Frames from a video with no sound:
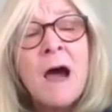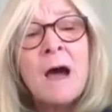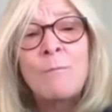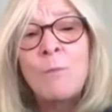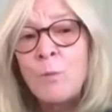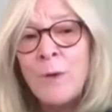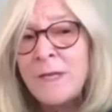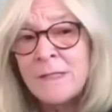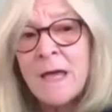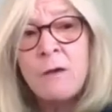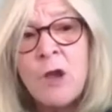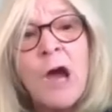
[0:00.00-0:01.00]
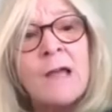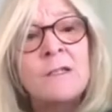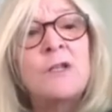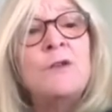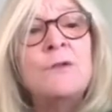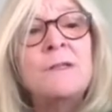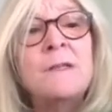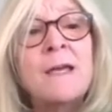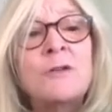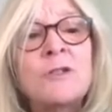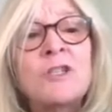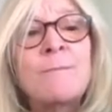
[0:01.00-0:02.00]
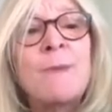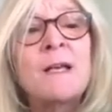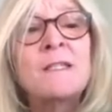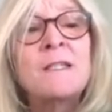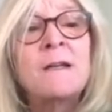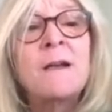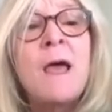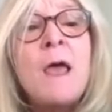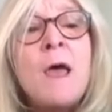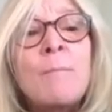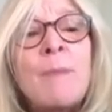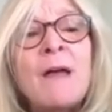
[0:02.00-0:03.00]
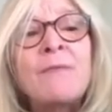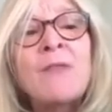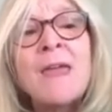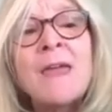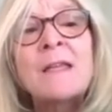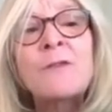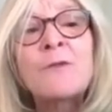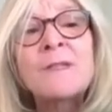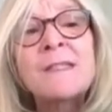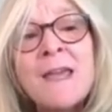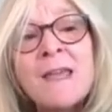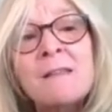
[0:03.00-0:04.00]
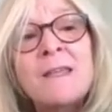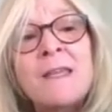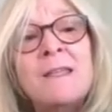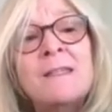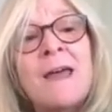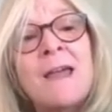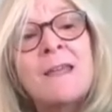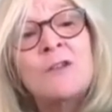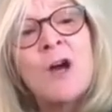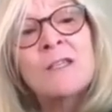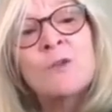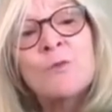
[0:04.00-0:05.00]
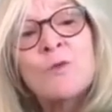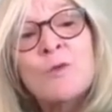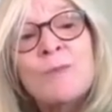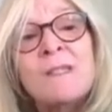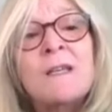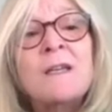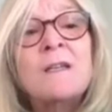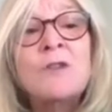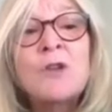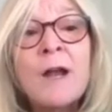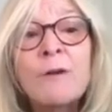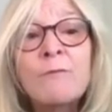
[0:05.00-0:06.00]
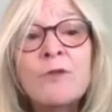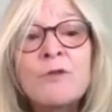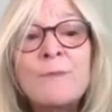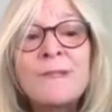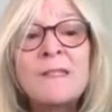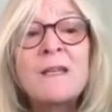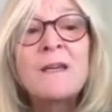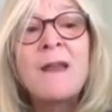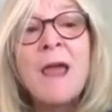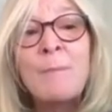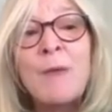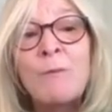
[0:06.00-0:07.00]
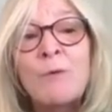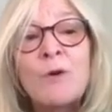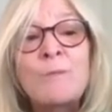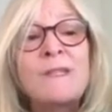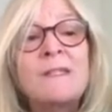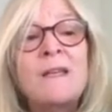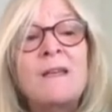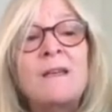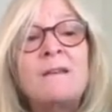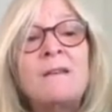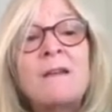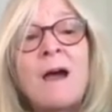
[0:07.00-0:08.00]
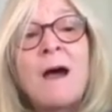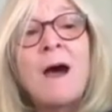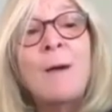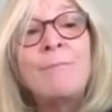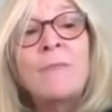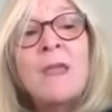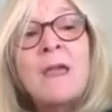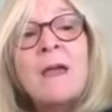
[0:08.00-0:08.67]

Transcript: Um, we tend not to use nitrogen mustard, but the anthracyclines like doxorubicin, daunorubicin, epirubicin, um,